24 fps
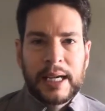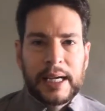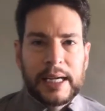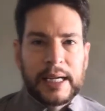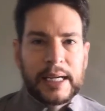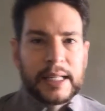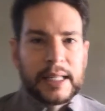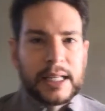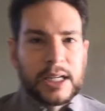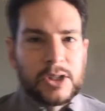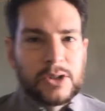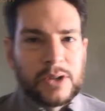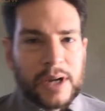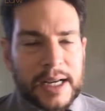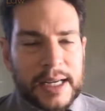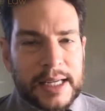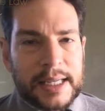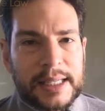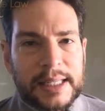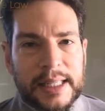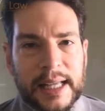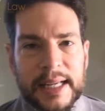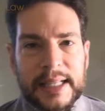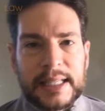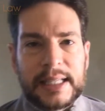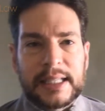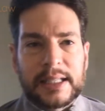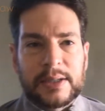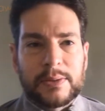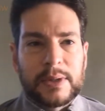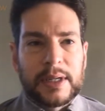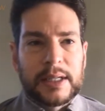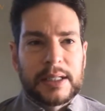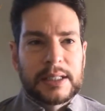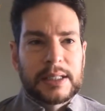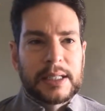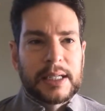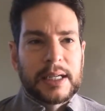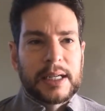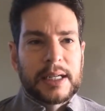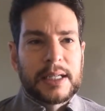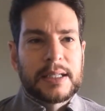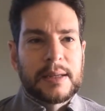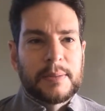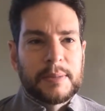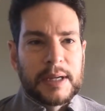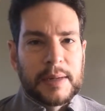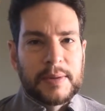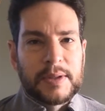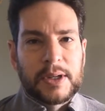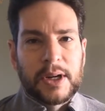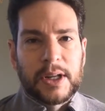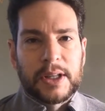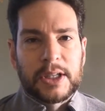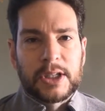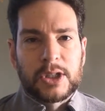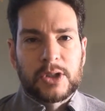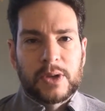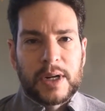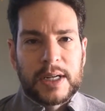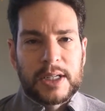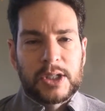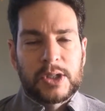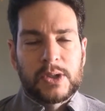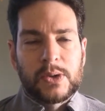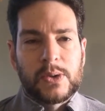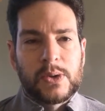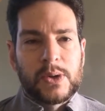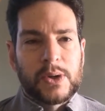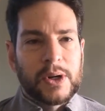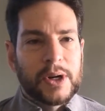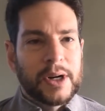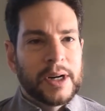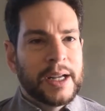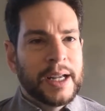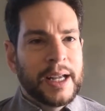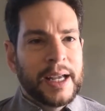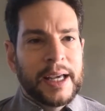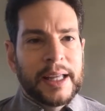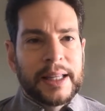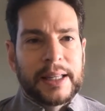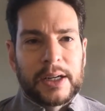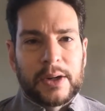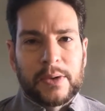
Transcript: In the trust, that's what sometimes called the trustor, the